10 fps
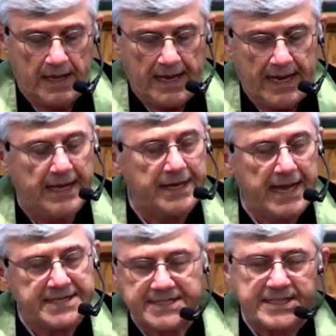And
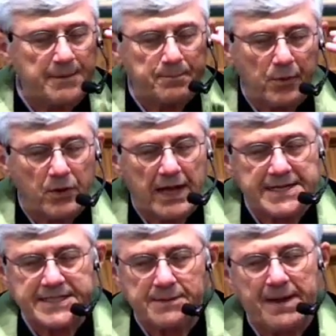as simple
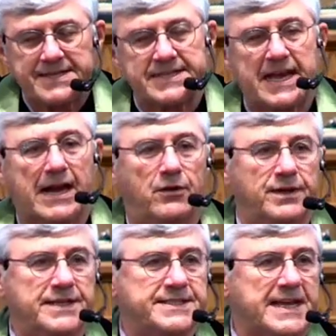as it may sound,
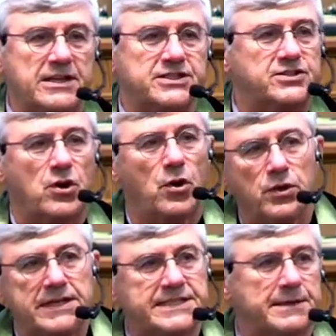it sounds
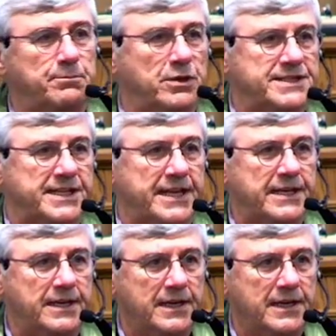totally simplistic.